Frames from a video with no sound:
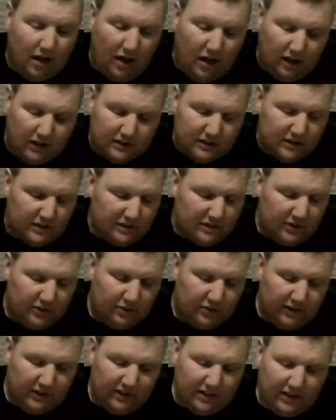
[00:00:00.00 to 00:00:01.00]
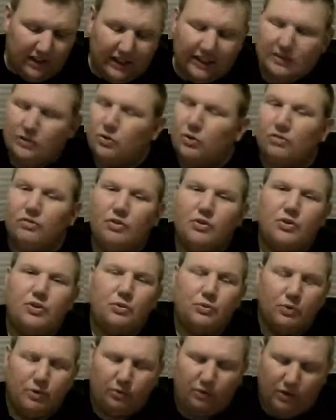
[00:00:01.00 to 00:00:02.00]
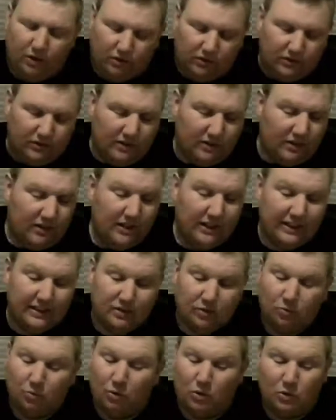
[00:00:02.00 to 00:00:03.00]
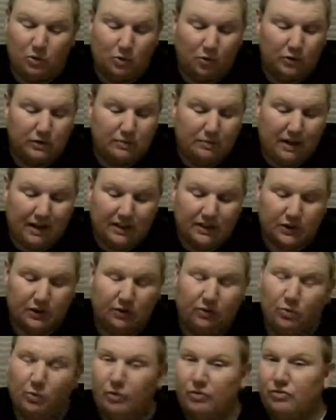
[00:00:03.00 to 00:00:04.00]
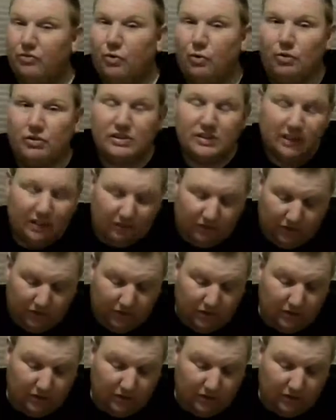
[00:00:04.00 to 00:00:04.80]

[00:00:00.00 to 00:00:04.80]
Austin Cindric, he's going for 2 in a row. He's a road course master and won 4-7.